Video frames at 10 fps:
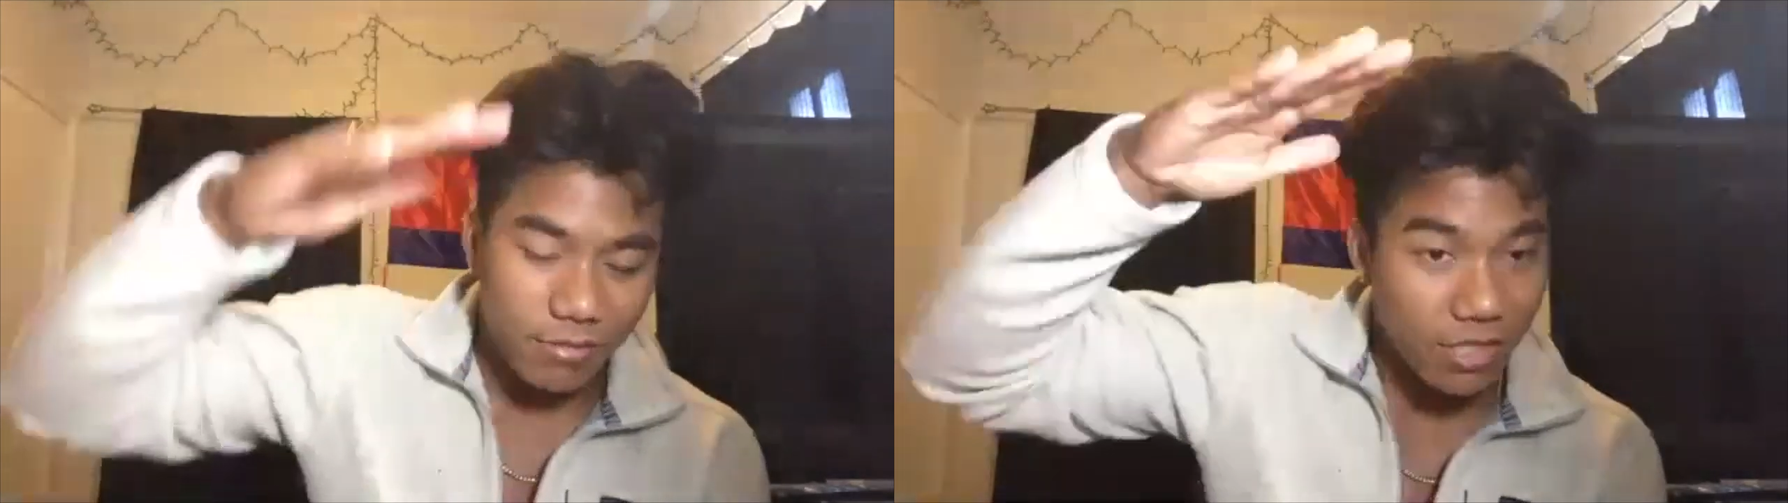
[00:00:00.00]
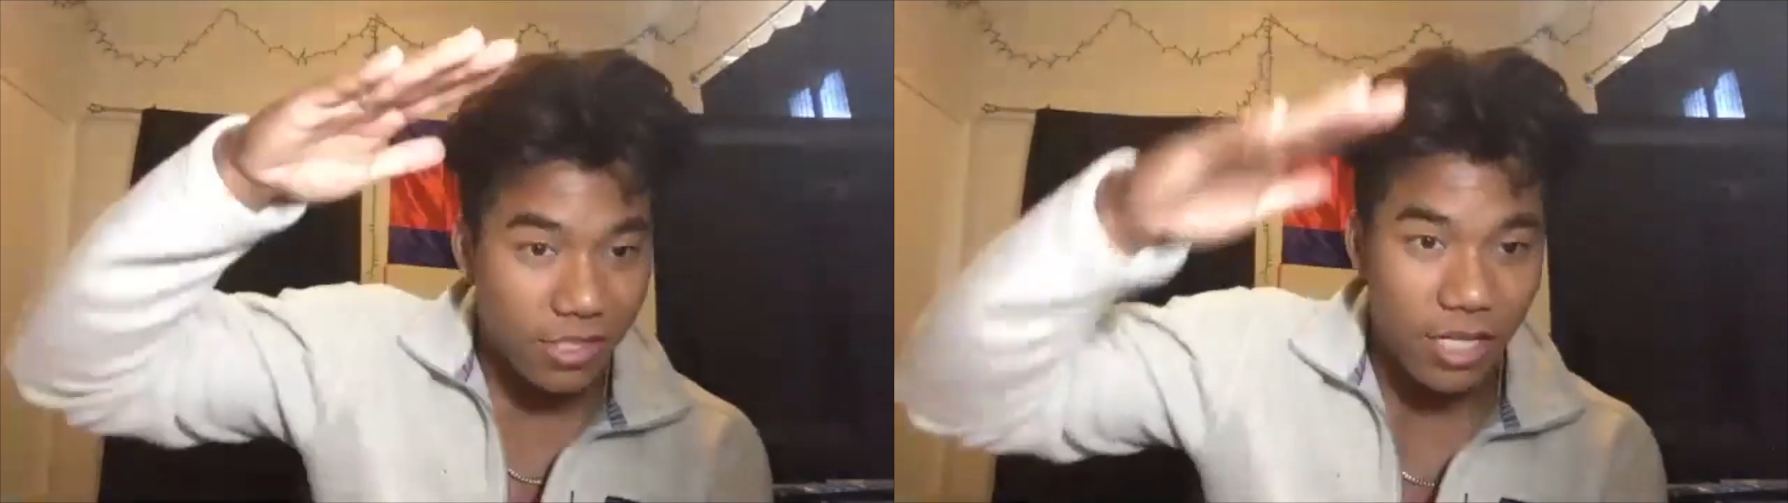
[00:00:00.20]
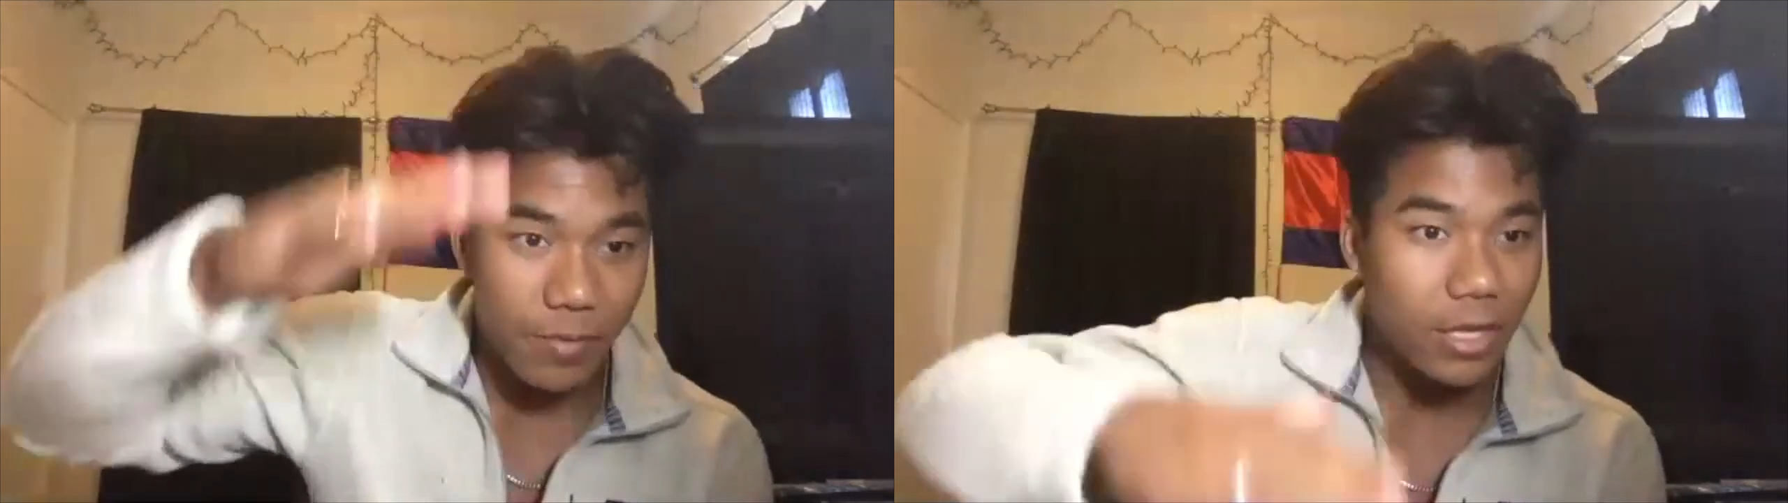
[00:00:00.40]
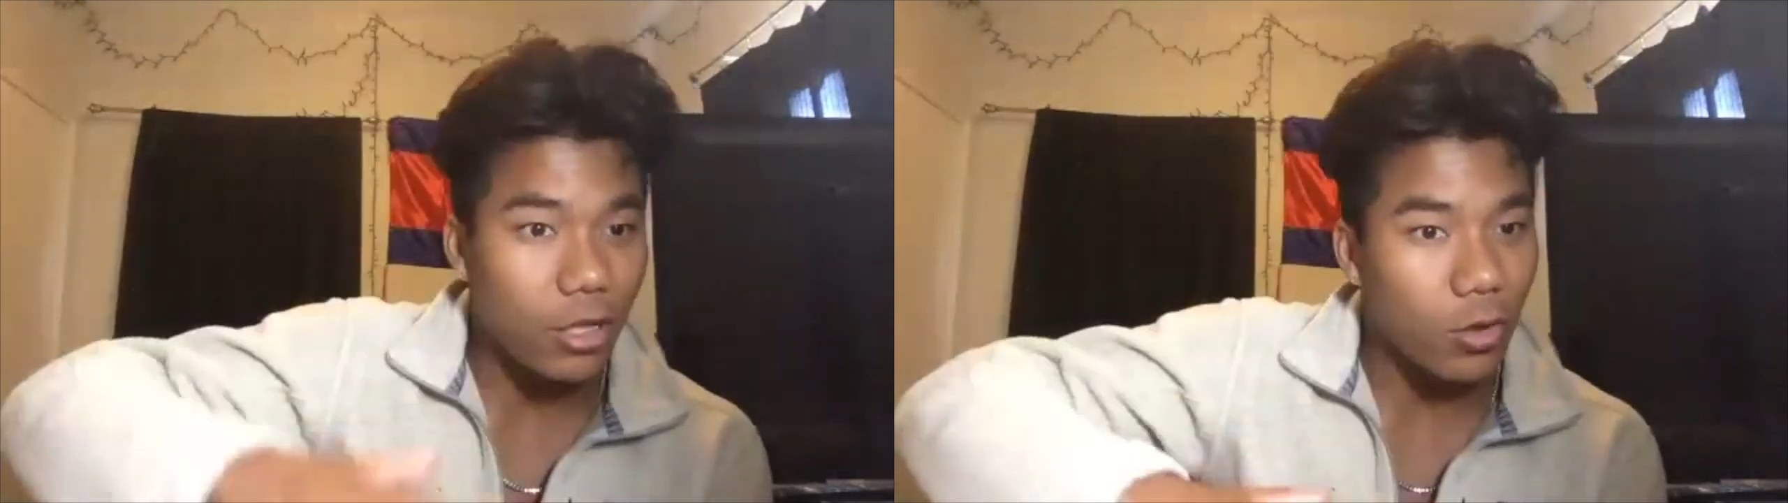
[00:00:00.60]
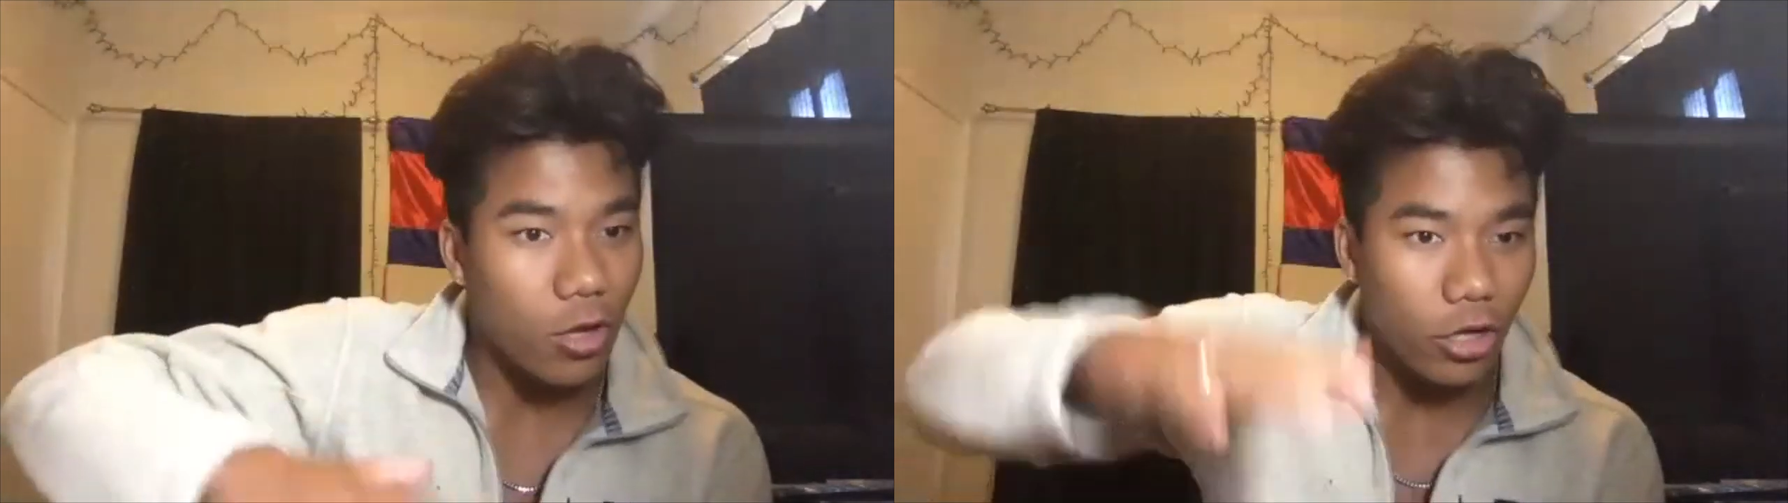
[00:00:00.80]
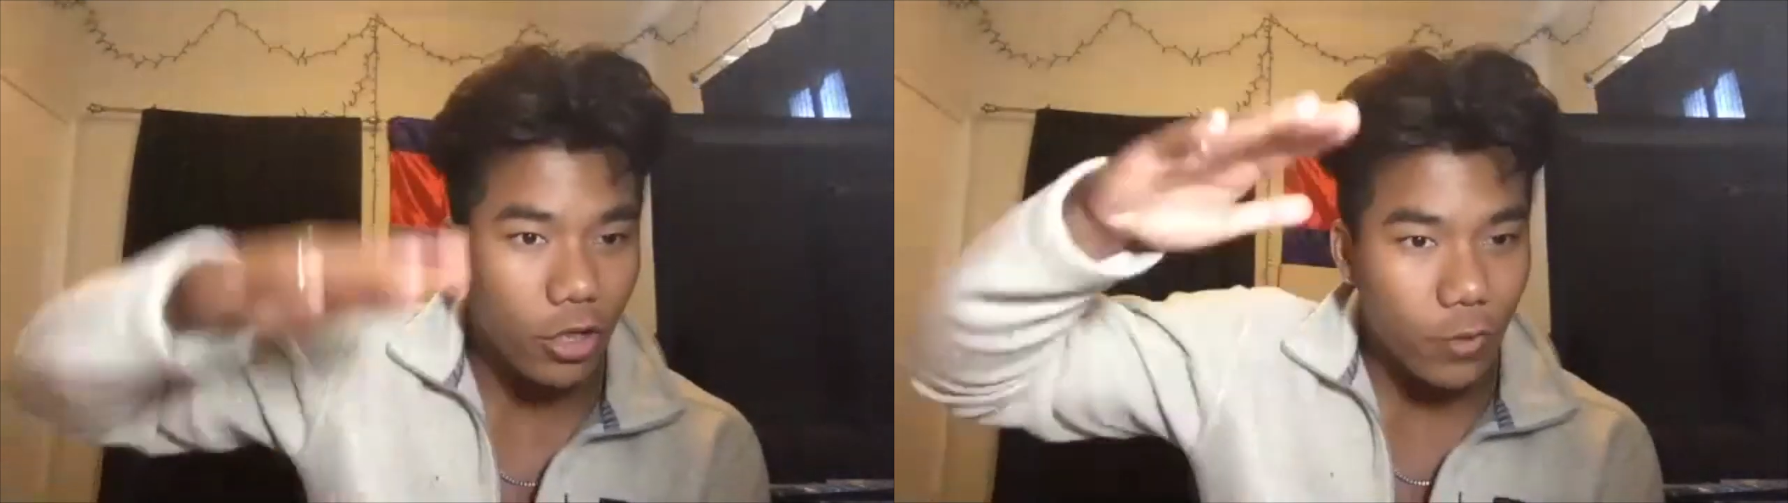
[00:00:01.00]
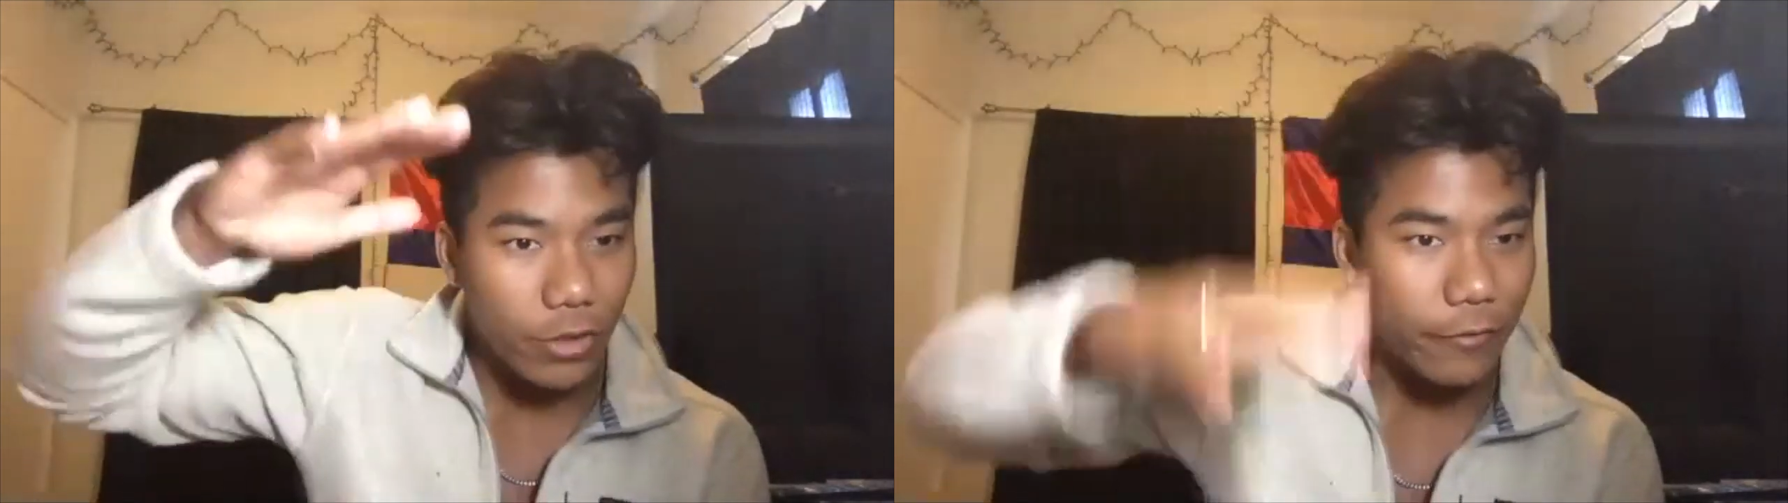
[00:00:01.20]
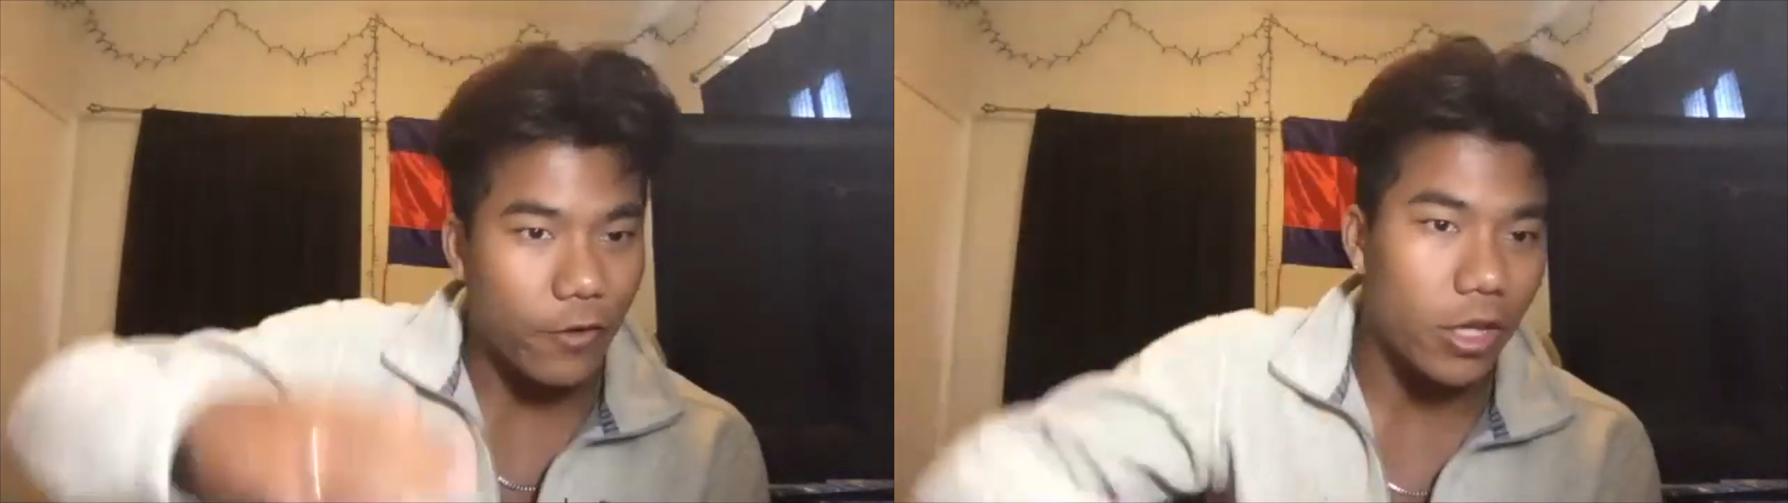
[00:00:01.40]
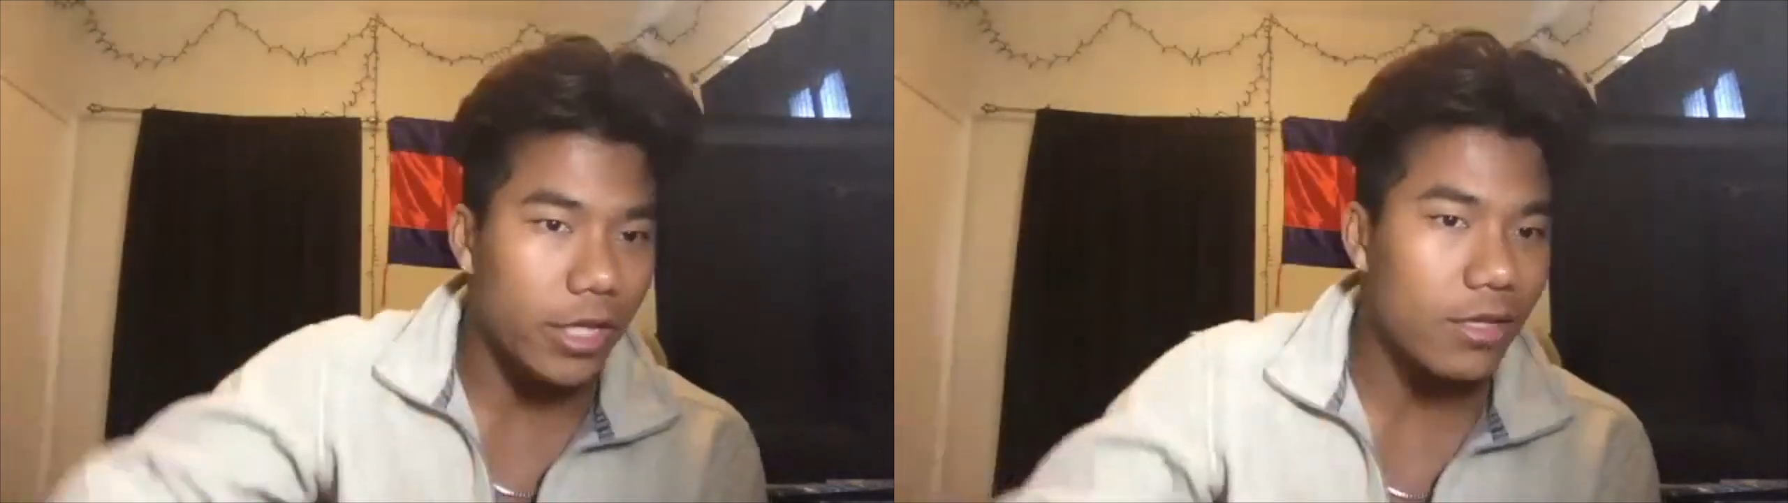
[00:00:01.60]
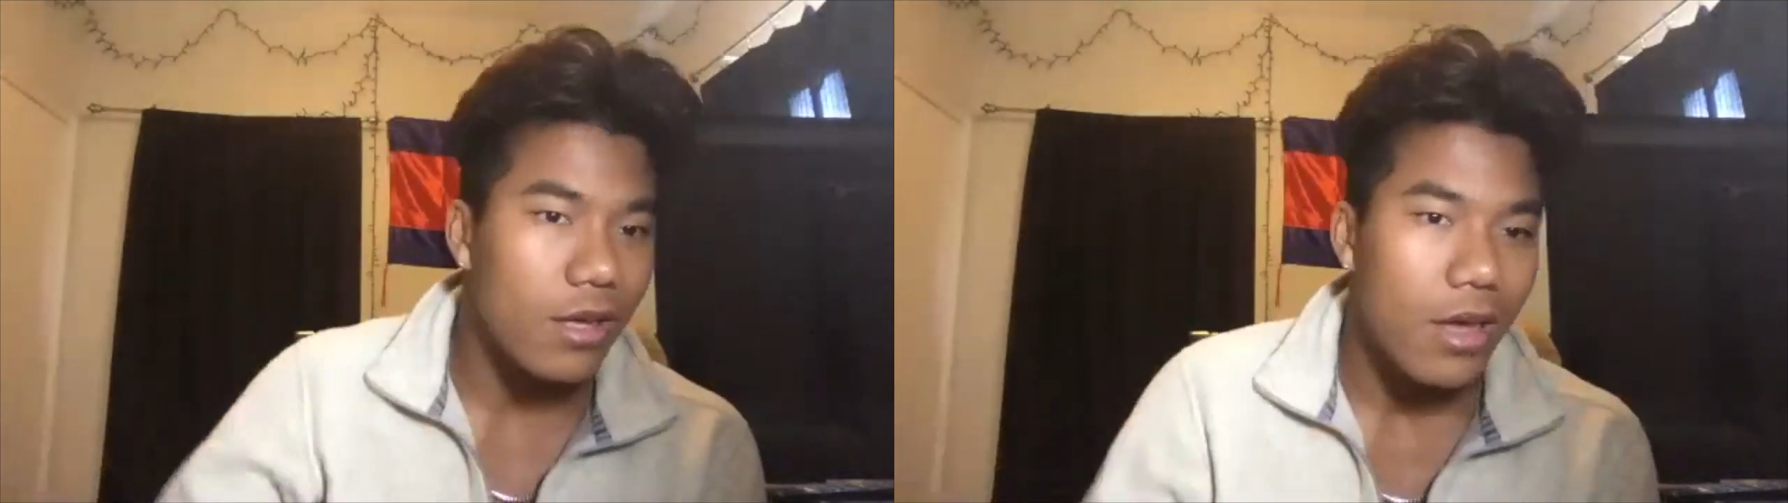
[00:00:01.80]
is going to be a little longer when you're
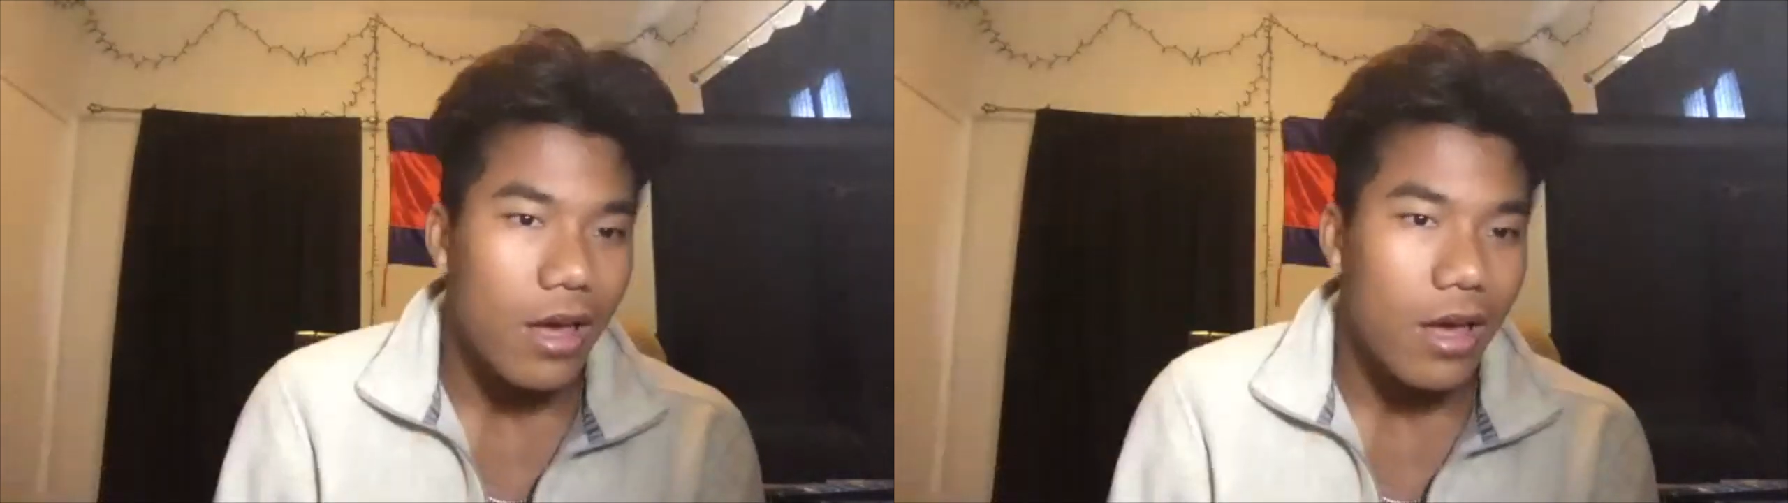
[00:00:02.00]
falling,